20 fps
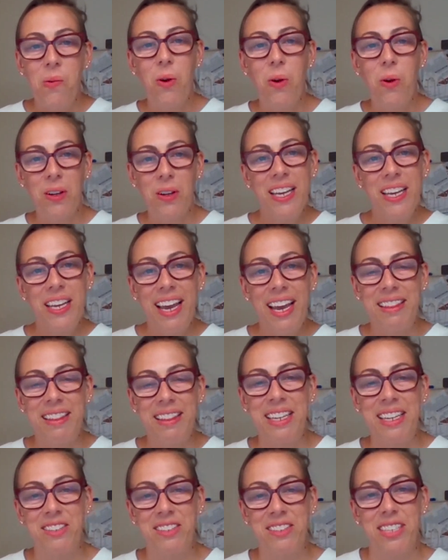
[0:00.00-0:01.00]
Working
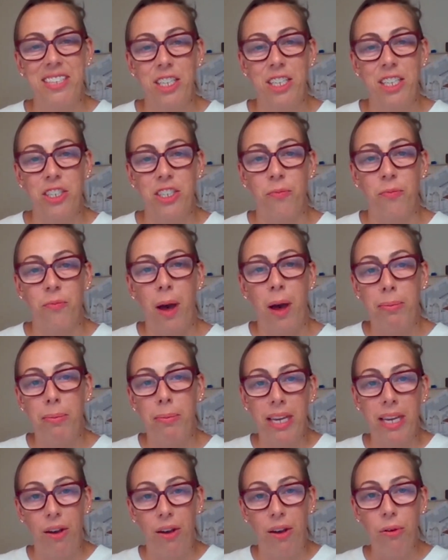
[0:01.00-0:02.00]
at the intersection of
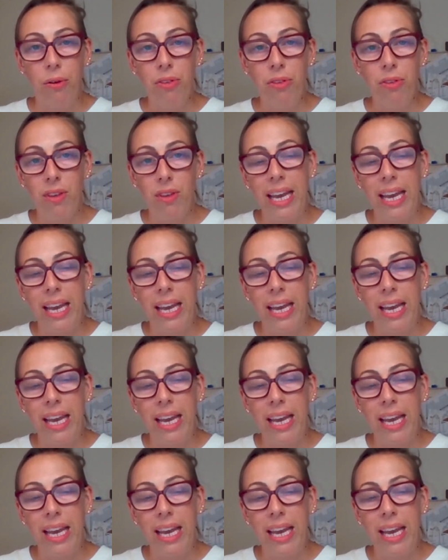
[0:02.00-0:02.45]
public health